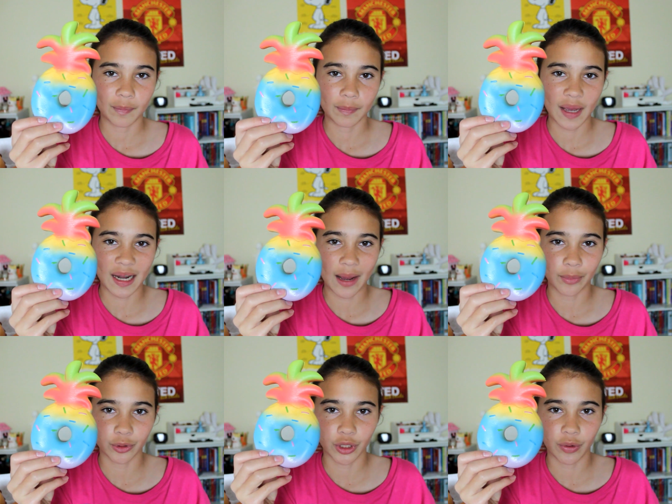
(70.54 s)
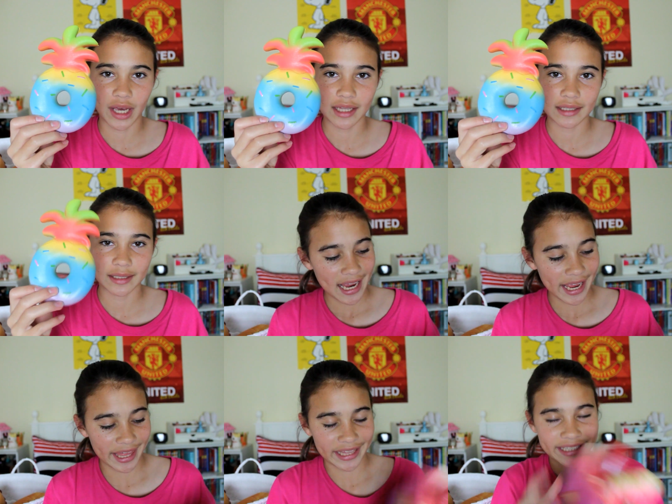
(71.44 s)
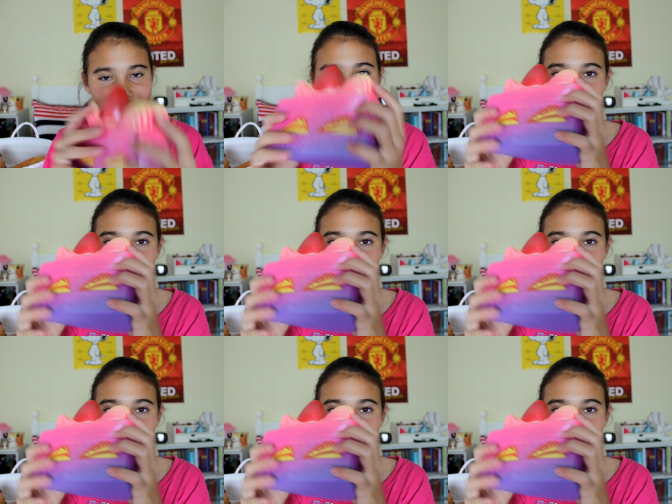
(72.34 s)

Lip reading: pineapple donut, and this